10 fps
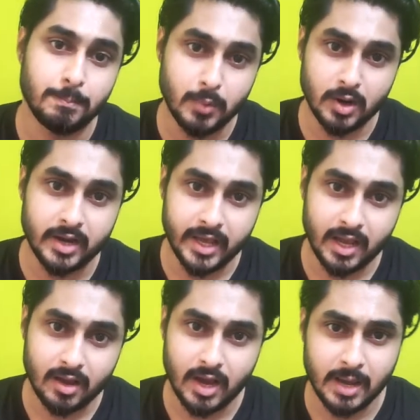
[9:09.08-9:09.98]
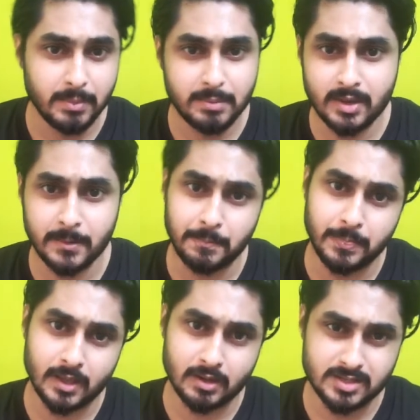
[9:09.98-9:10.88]
per day, and maybe
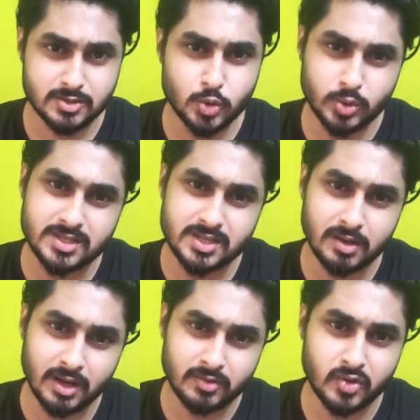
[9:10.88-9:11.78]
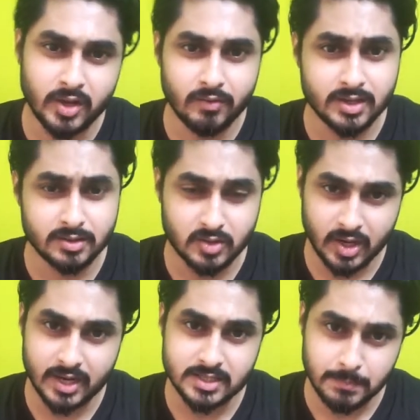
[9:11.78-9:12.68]
just do this 3
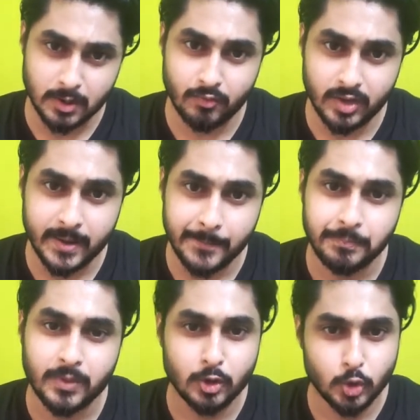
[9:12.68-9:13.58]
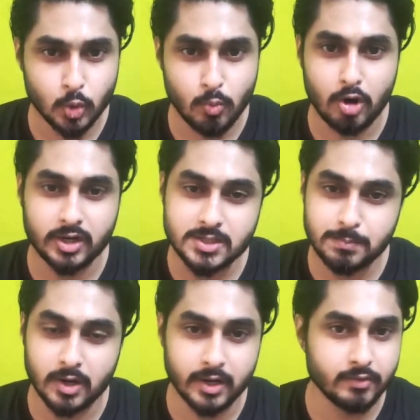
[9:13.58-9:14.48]
days per week, 2 mock
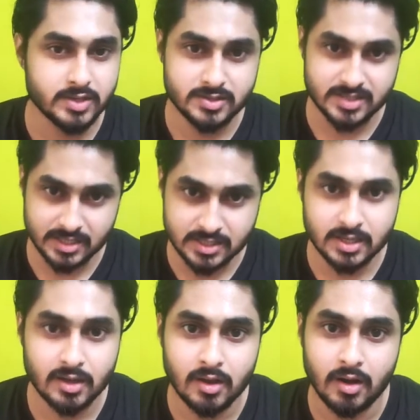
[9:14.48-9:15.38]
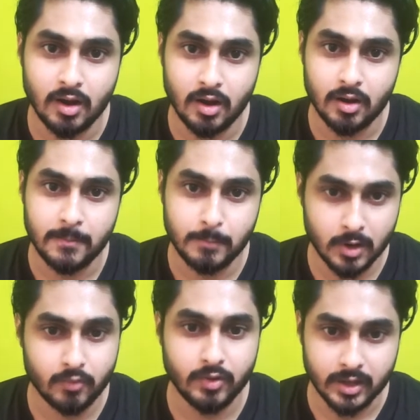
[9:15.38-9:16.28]
tests per day, which is 6.
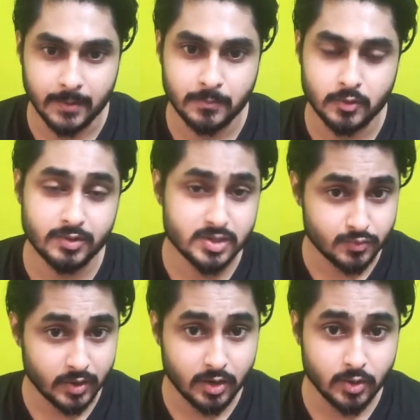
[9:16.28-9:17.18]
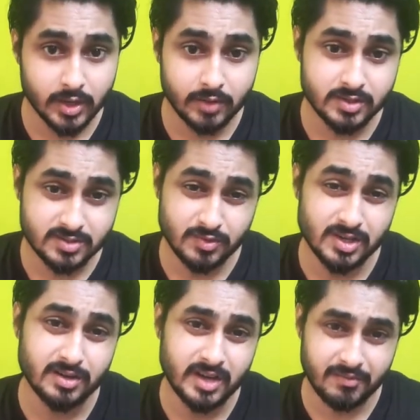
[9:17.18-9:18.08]
Per week, so which is very good, and which
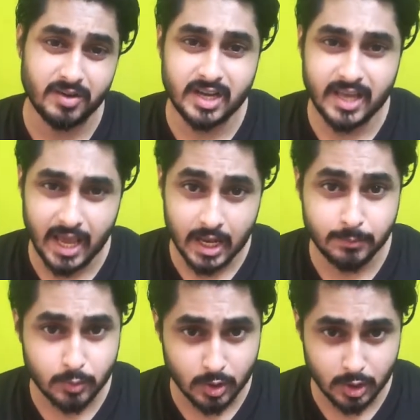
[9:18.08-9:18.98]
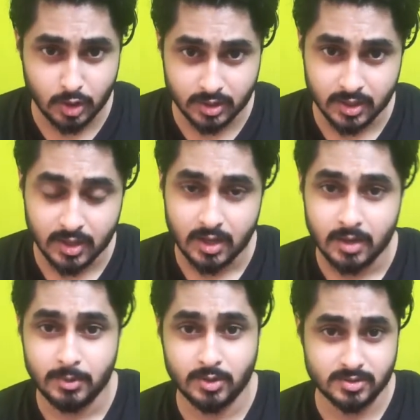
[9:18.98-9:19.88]
will definitely help you a lot,
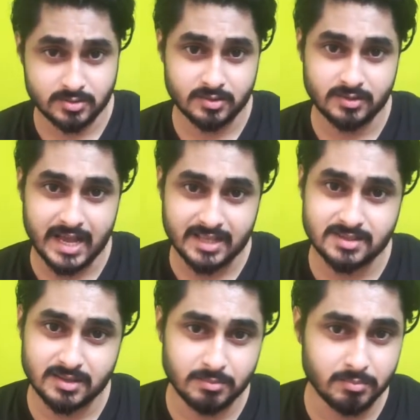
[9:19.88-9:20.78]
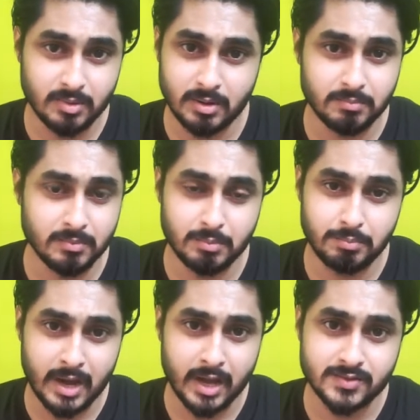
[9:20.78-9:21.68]
because that's,
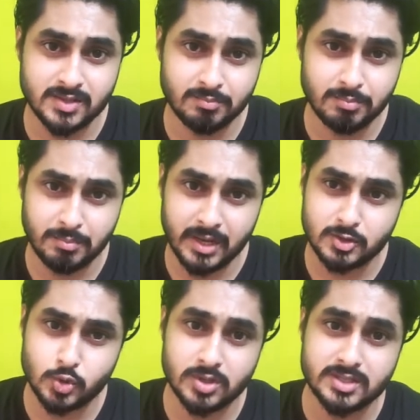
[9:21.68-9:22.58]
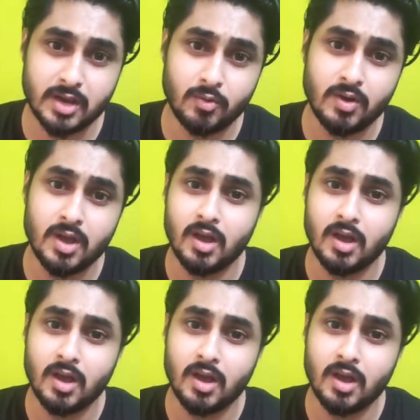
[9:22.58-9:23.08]
I have seen many students have